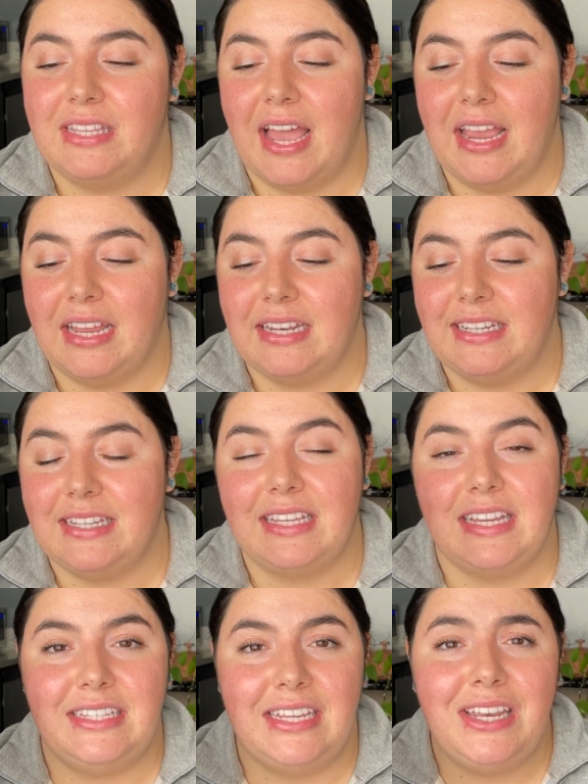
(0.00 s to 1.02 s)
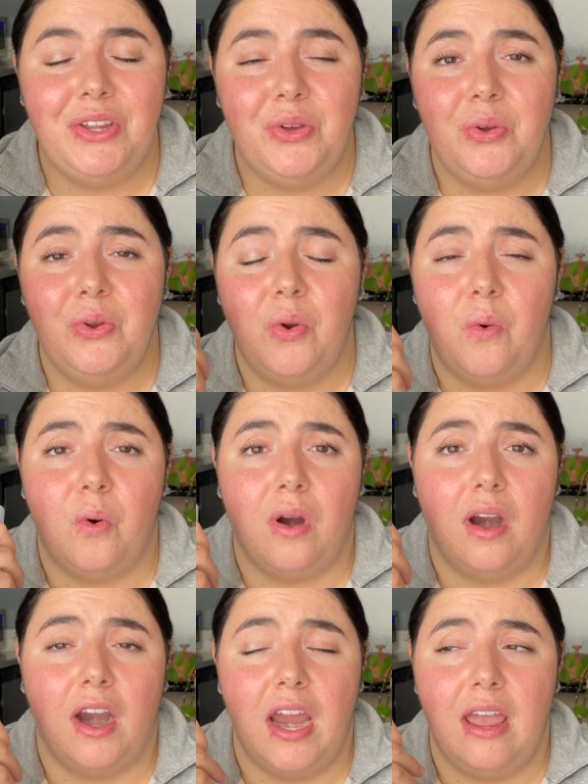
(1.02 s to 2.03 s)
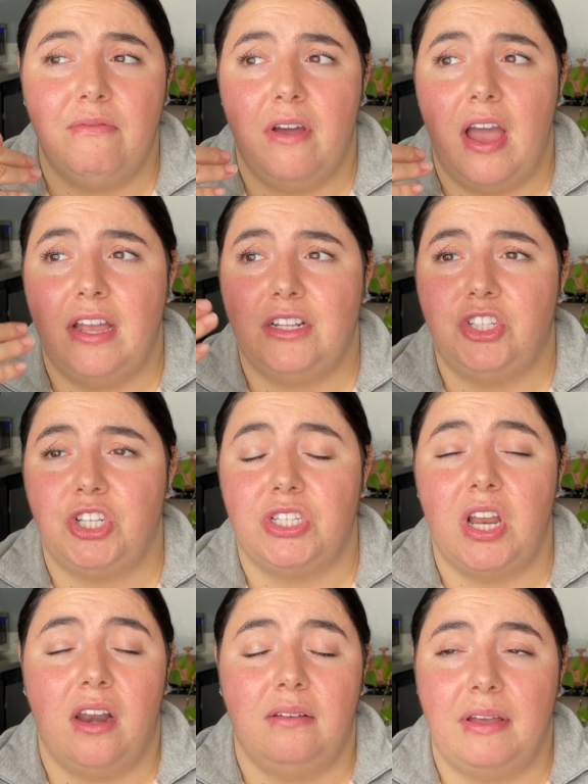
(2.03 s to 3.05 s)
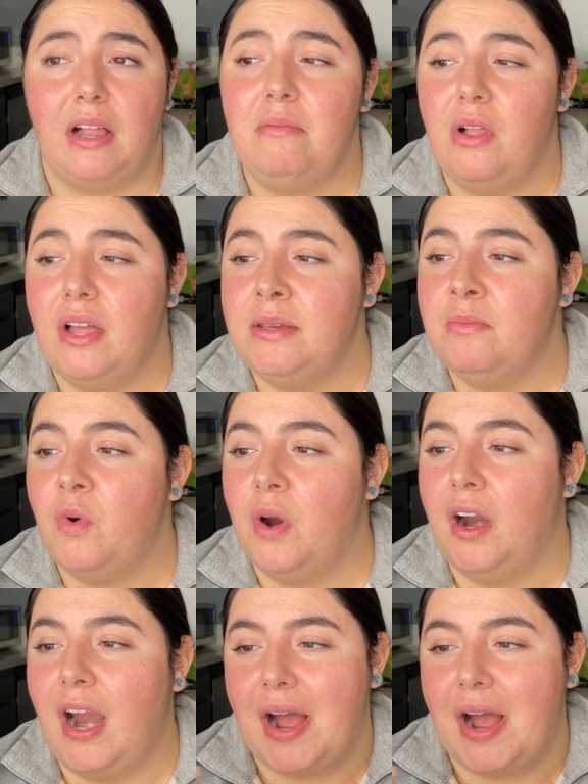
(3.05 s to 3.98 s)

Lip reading: like discontinued or if it's just not available anymore.